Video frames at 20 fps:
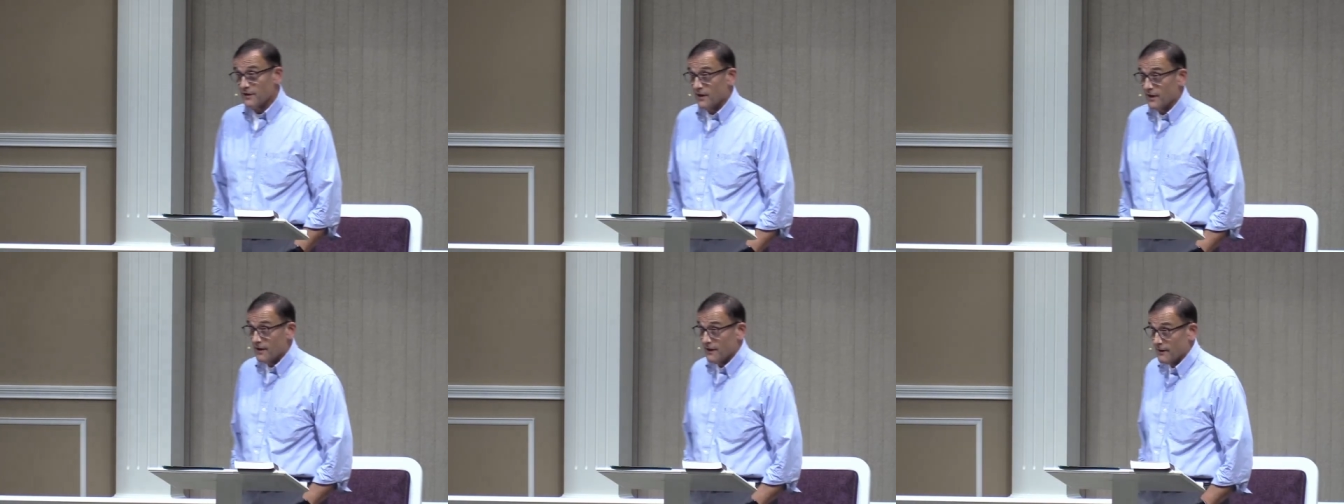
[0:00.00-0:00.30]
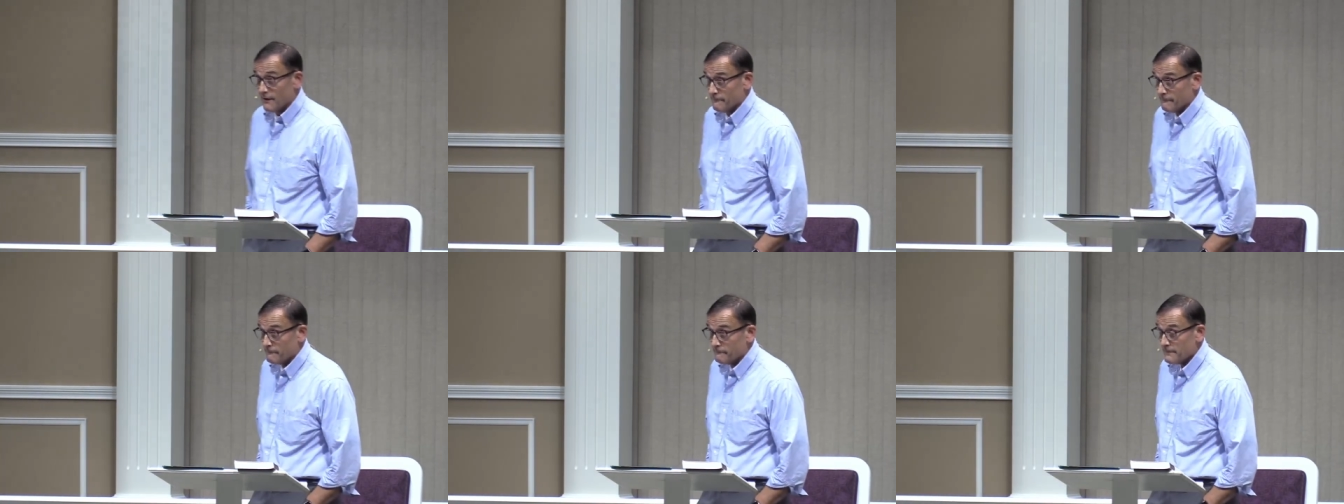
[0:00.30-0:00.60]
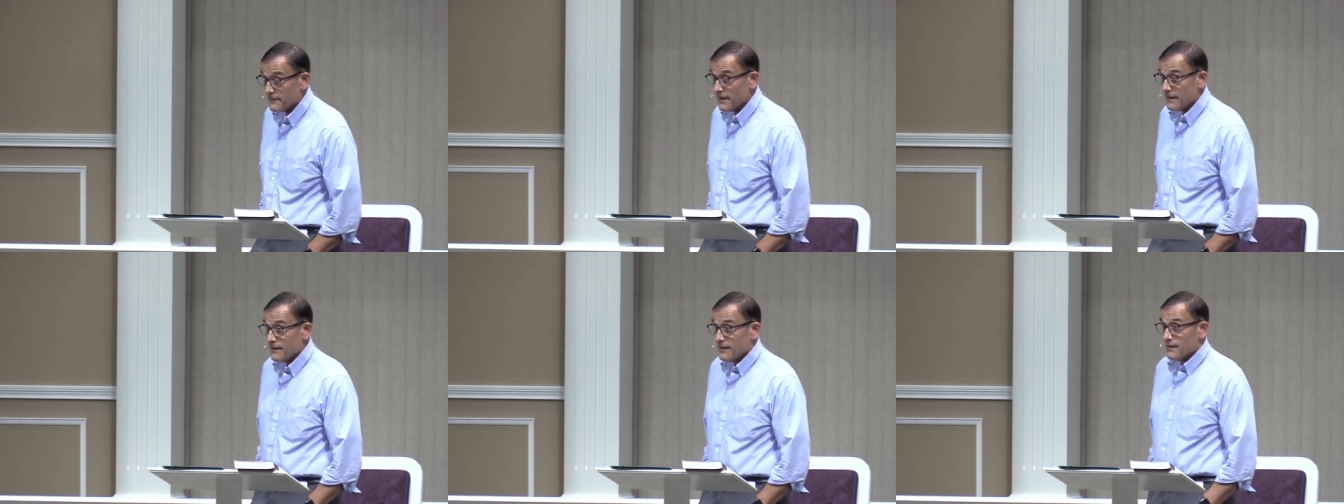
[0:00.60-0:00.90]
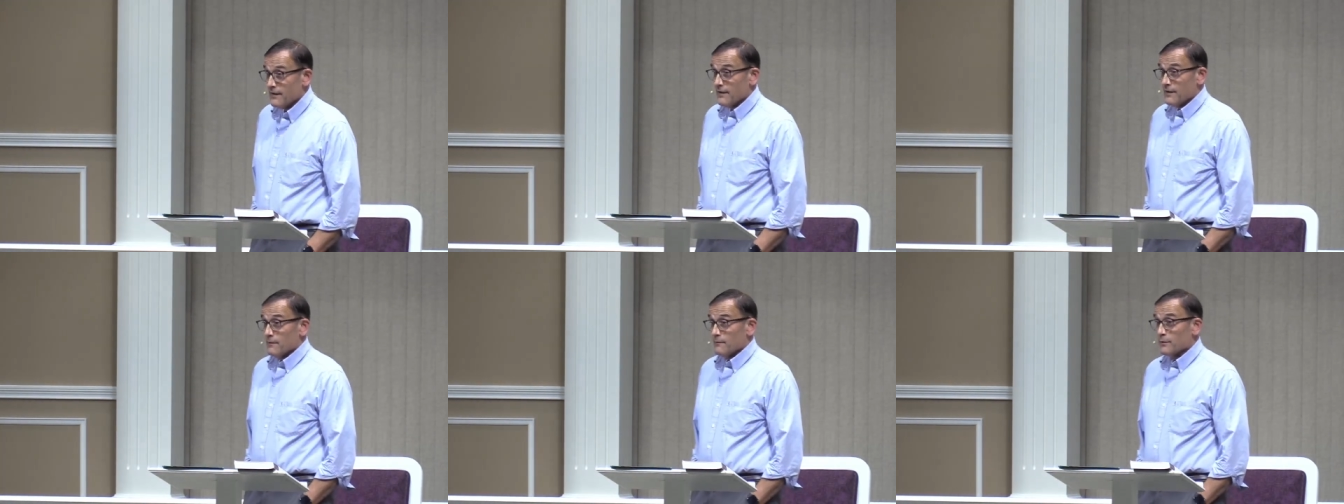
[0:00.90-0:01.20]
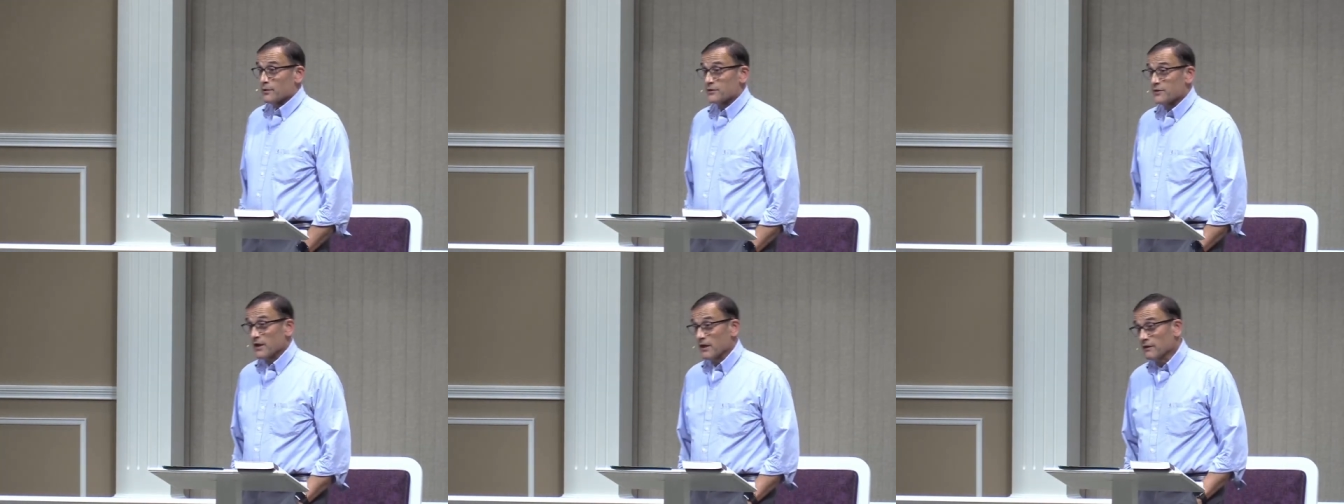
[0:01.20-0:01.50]
Um,
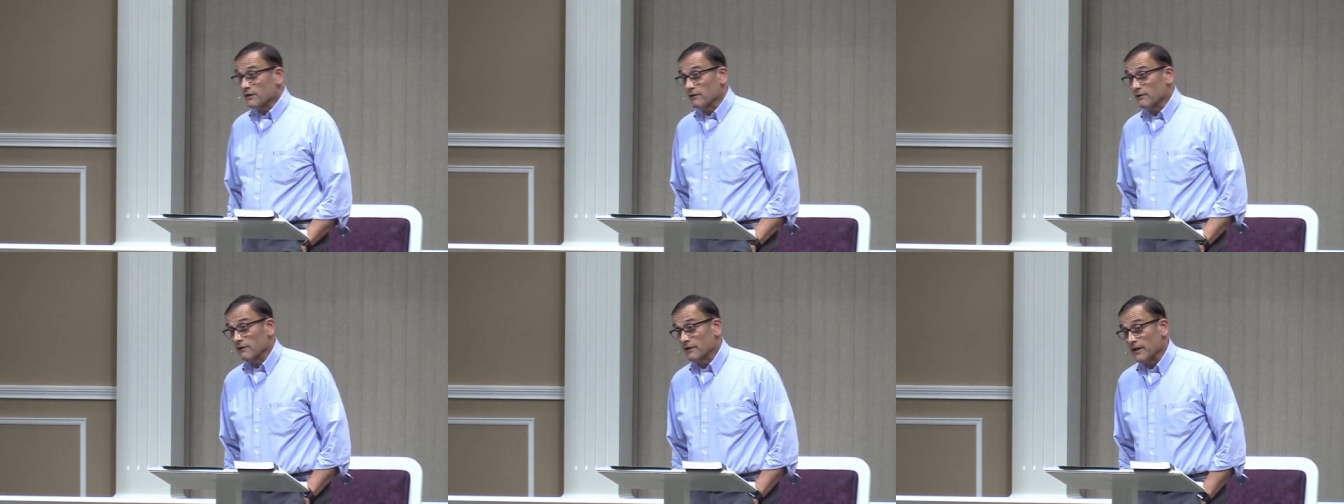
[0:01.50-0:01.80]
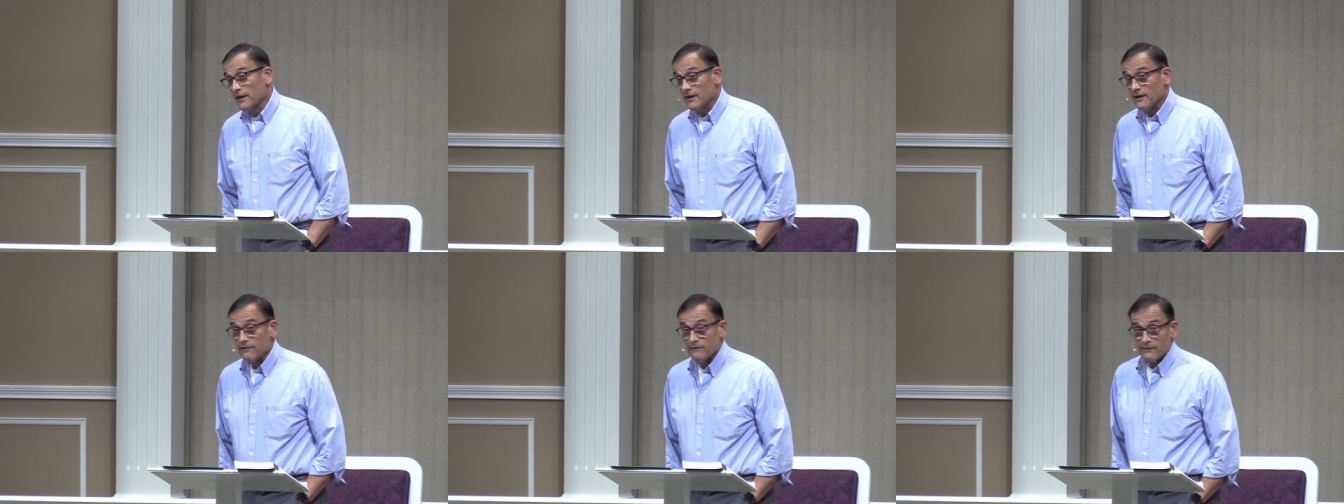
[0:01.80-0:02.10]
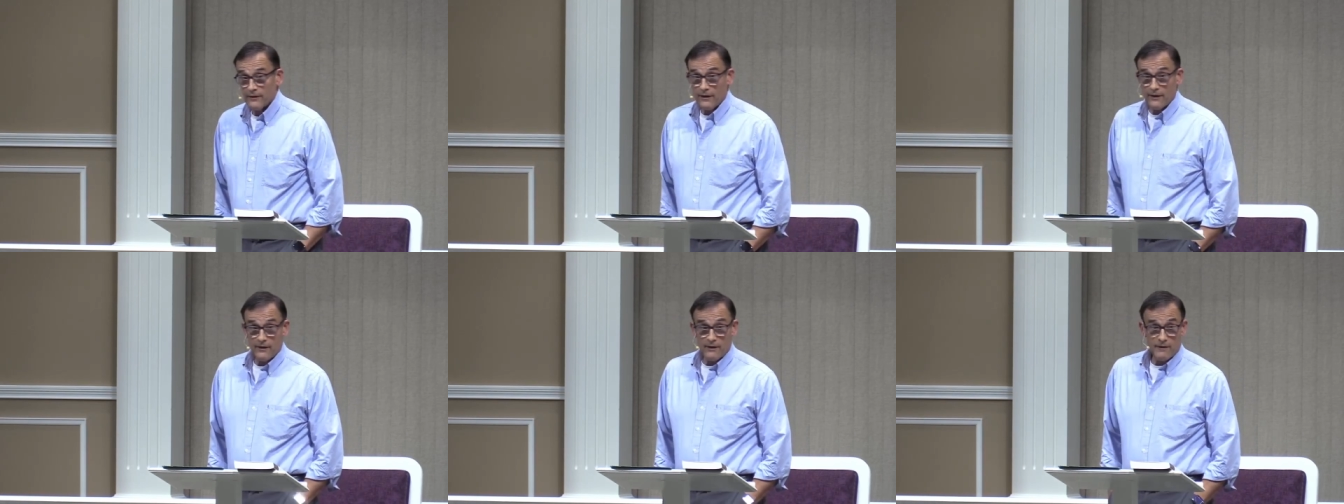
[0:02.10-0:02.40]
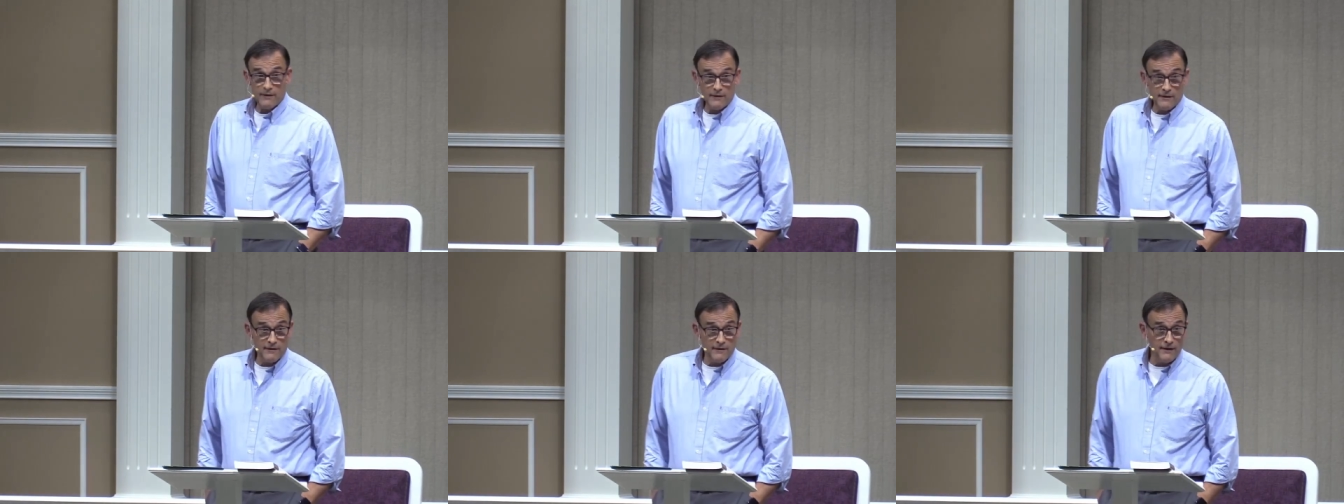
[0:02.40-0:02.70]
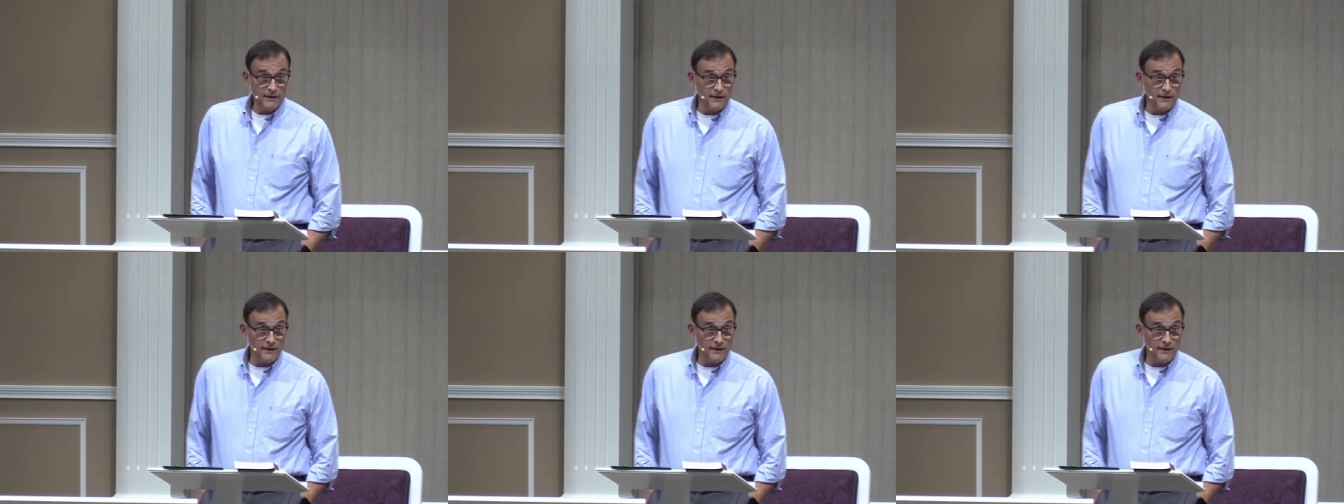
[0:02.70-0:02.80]
particularly their,